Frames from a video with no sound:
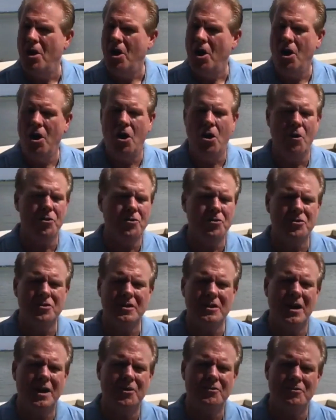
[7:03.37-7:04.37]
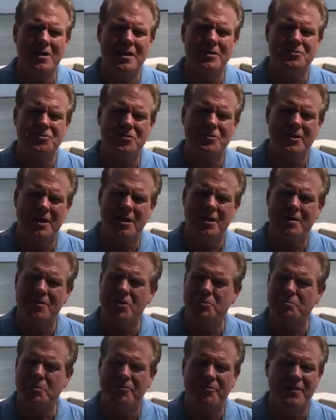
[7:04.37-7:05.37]
All the good contractors are there they
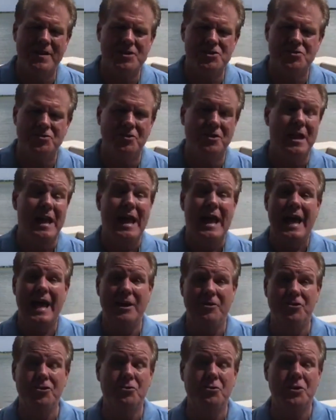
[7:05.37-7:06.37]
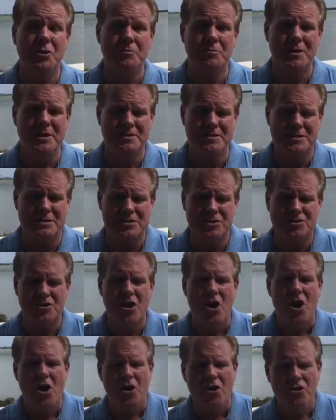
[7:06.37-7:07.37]
are professional and doing the business.
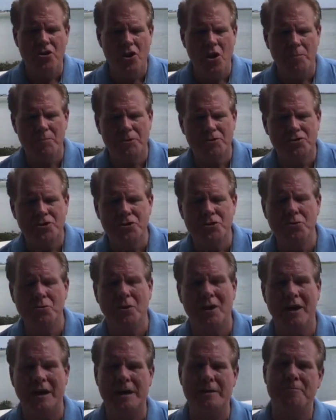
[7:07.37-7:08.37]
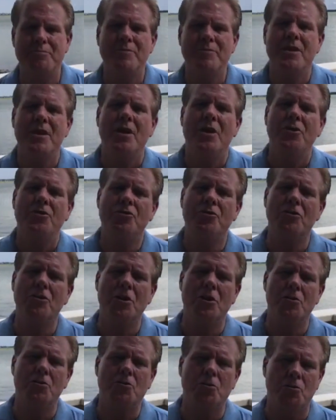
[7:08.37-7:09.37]
Number two way, your
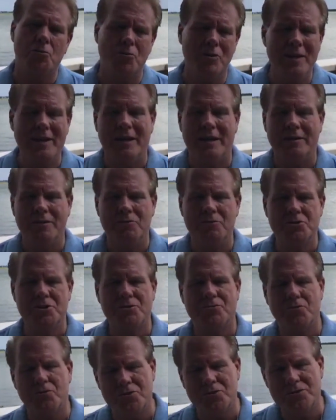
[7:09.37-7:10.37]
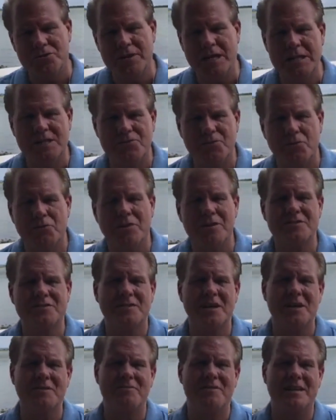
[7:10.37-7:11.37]
local RIA, which of course stands for Real
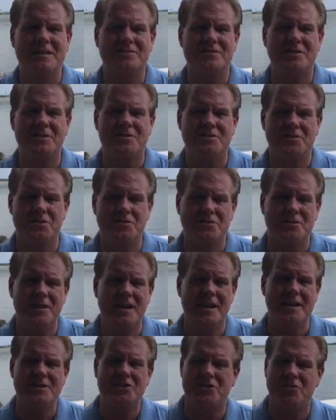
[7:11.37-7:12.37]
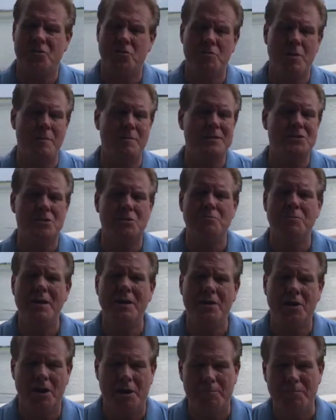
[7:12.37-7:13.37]
Estate Investing Association, or maybe it's a
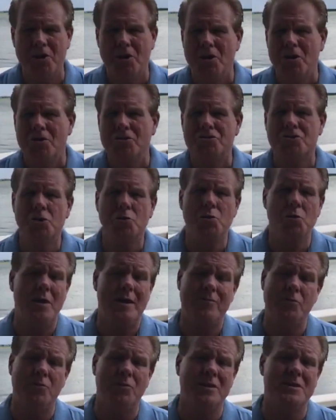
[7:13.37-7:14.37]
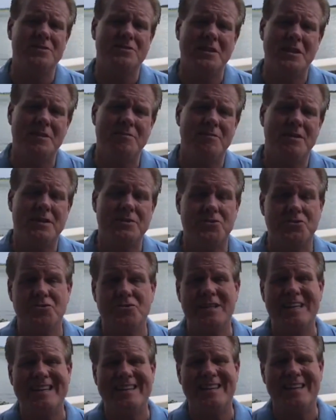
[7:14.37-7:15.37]
meetup. So wherever real estate
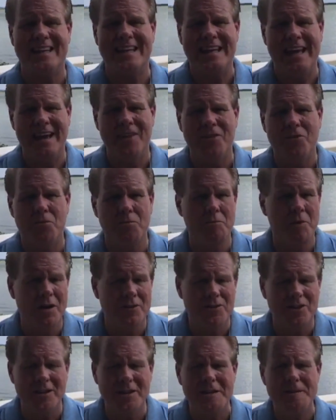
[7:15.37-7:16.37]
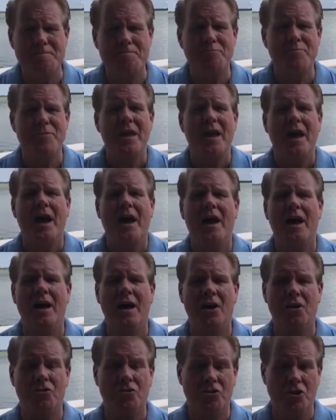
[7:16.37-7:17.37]
investors get together monthly,
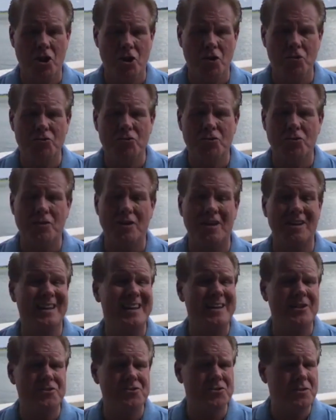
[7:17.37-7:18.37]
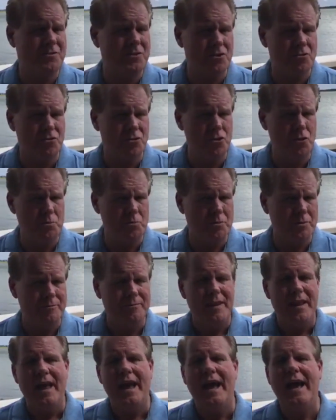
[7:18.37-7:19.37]
uh, go to the leaders of the group
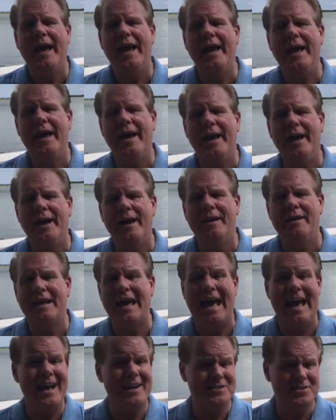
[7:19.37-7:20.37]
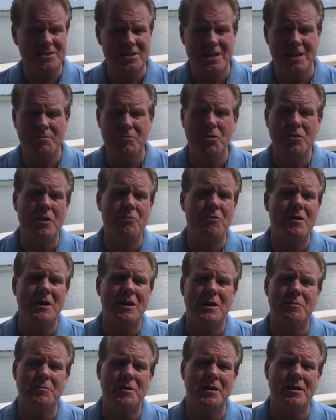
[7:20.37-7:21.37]
and ask them who they
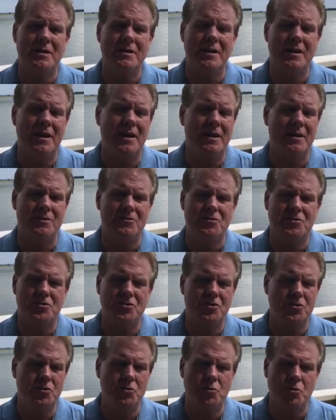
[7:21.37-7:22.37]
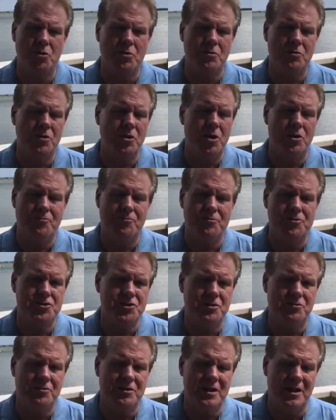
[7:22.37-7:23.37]
recommend uh, to do work, you know, for
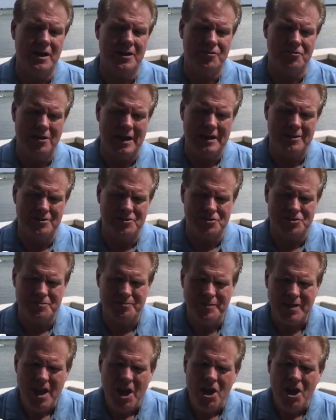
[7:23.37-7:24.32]
general contractors.